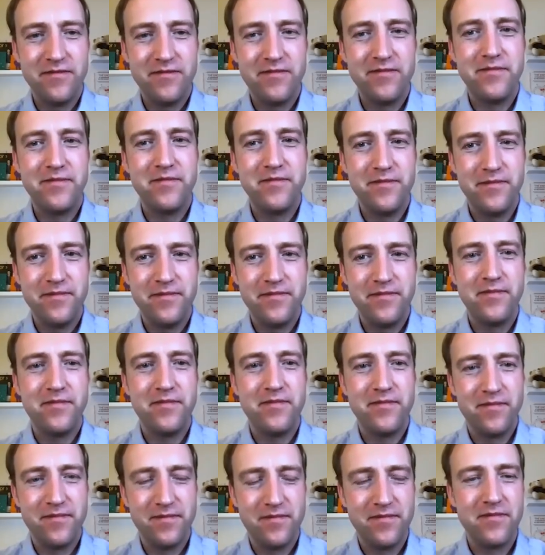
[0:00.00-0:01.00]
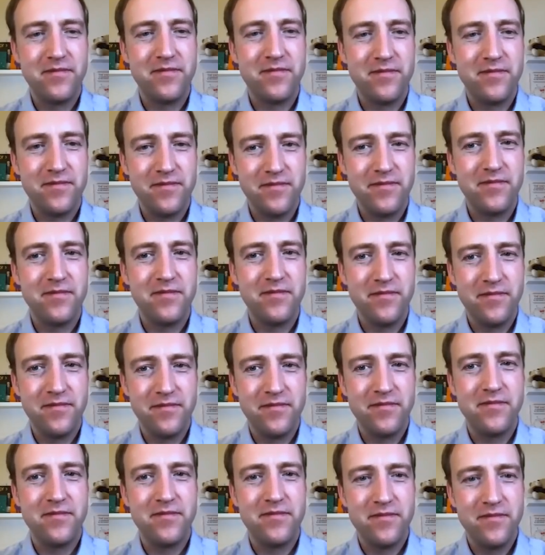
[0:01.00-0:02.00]

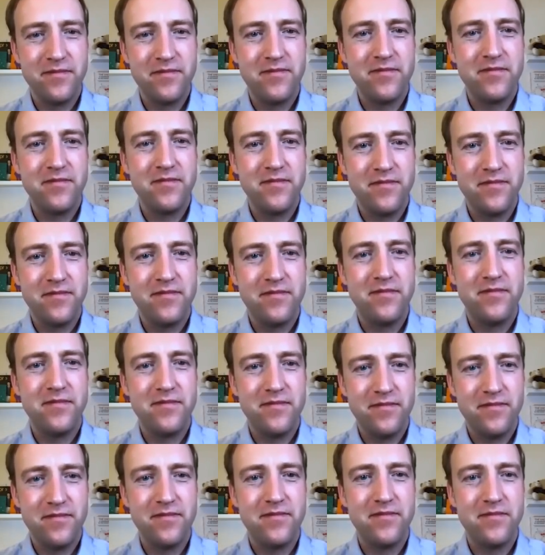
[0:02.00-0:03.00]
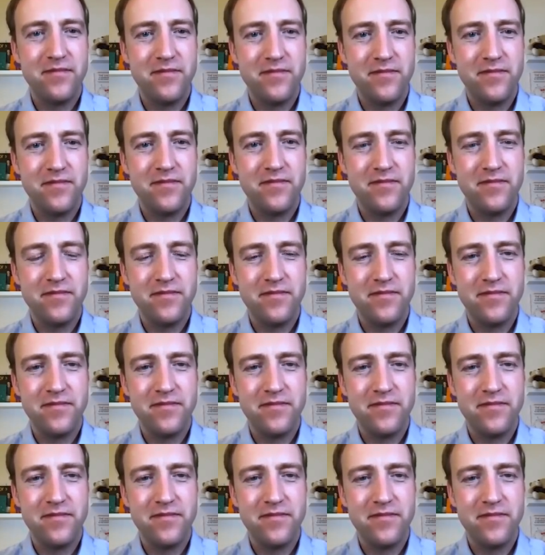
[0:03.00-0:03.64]
This person isn't speaking.